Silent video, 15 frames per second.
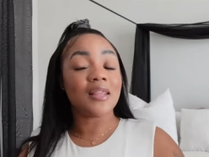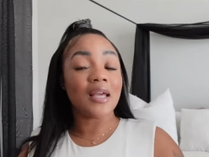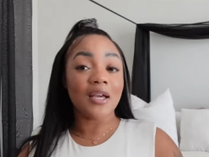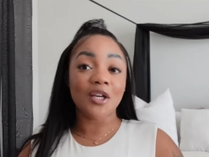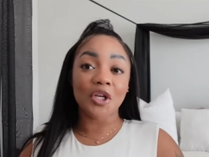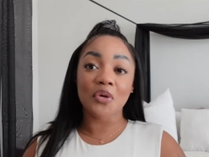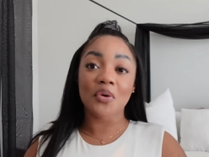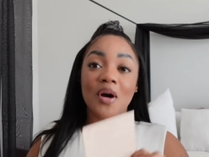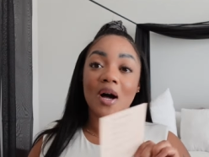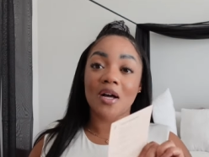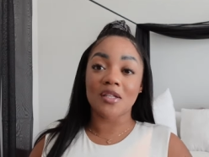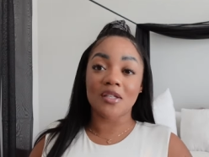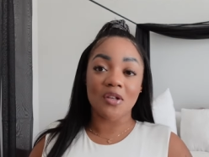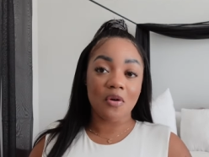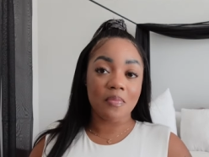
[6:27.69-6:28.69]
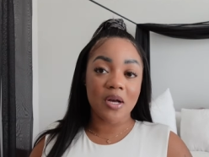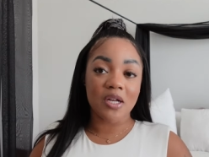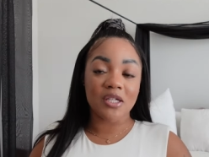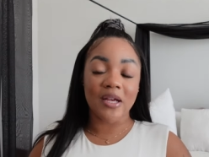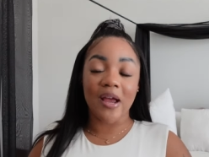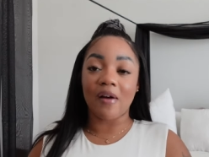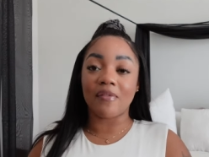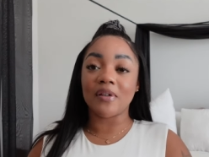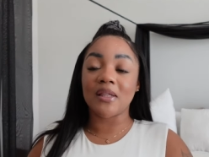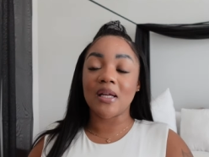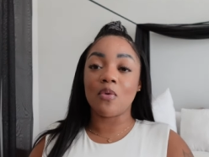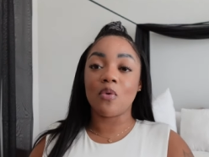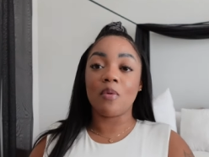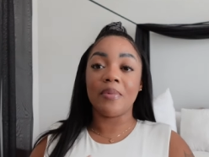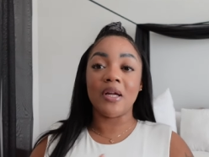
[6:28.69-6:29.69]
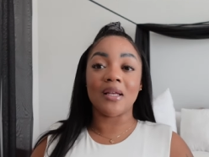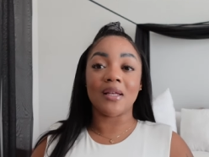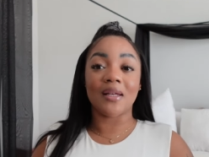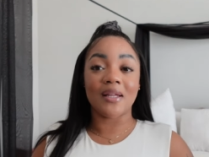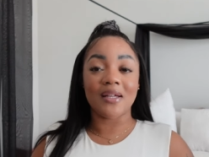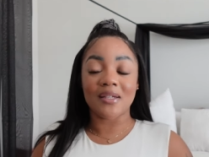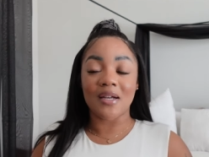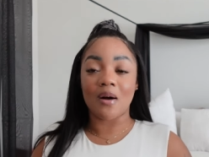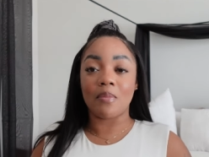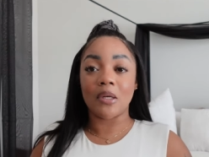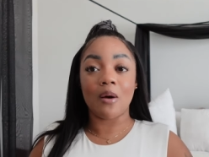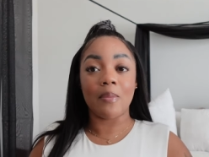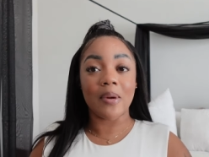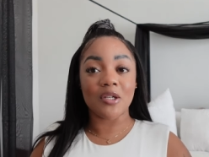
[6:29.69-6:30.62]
Thank you guys so much. Everything will be linked down below.